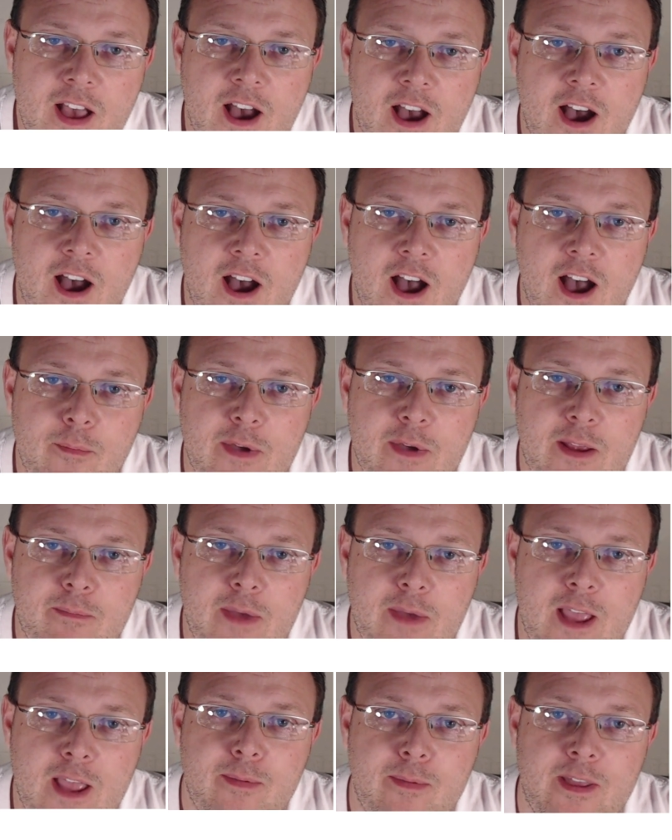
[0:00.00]
um, and
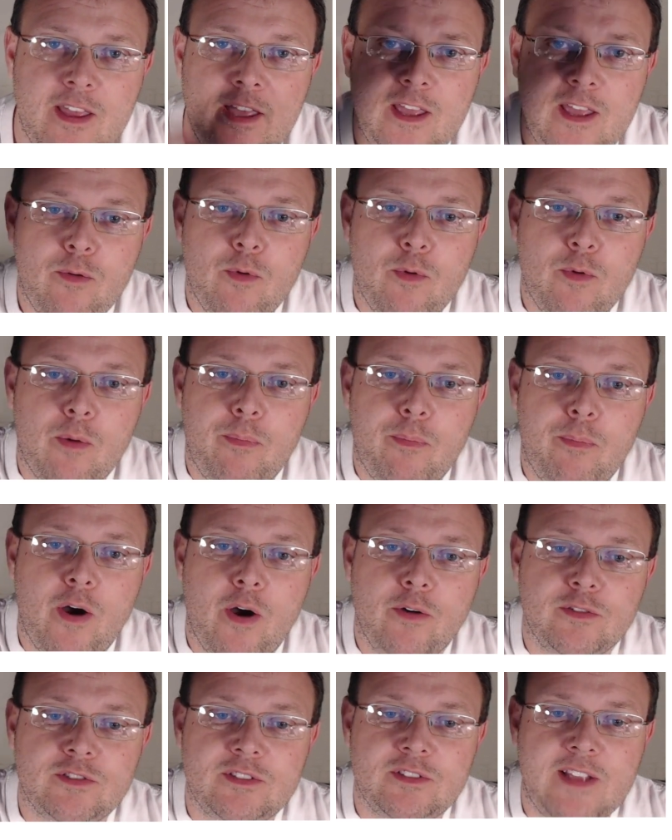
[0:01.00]
maybe he will
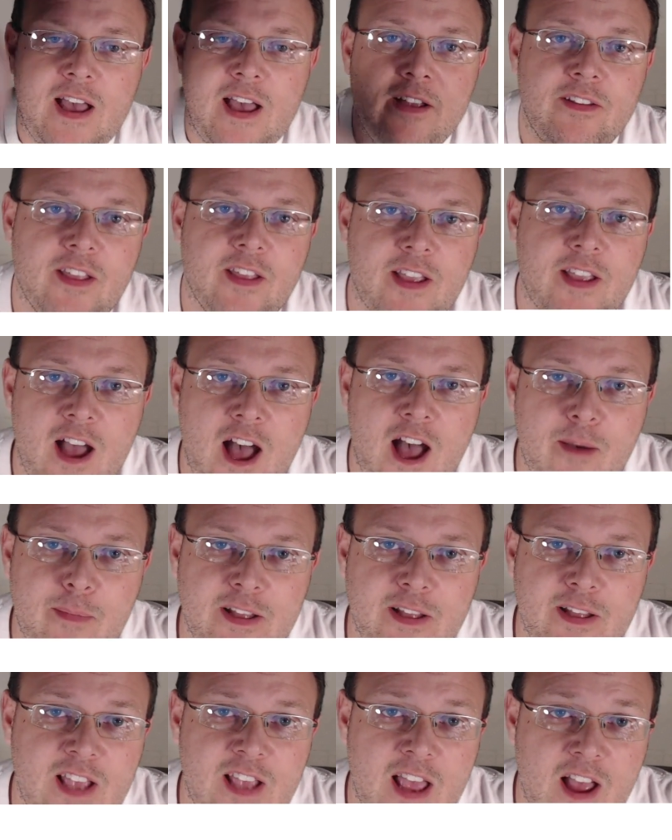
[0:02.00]
post down in the
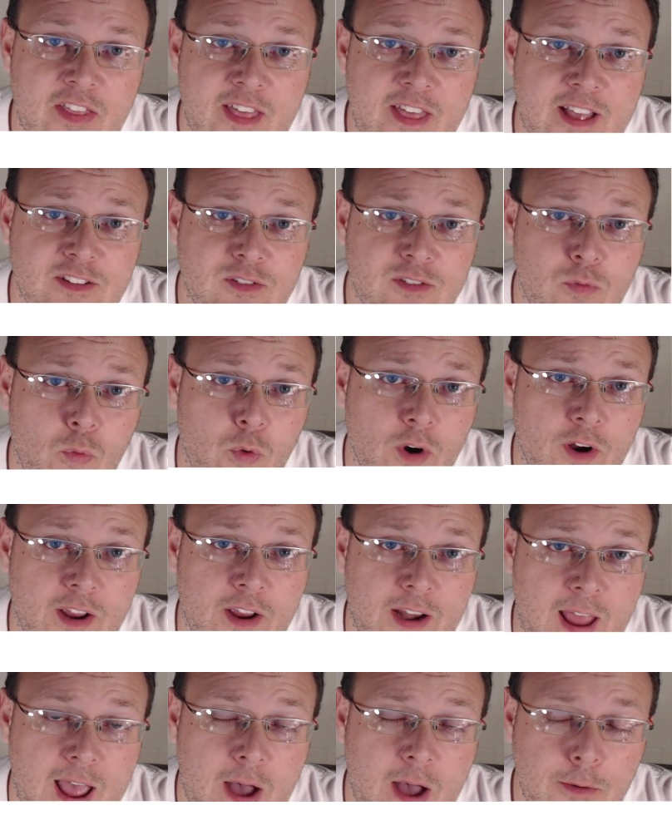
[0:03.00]
comments how that's
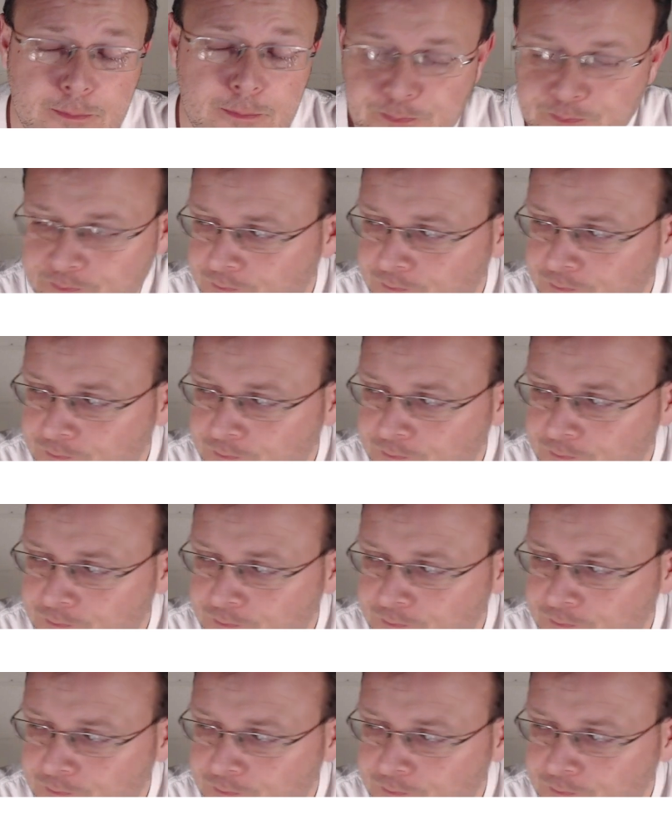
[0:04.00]
working out.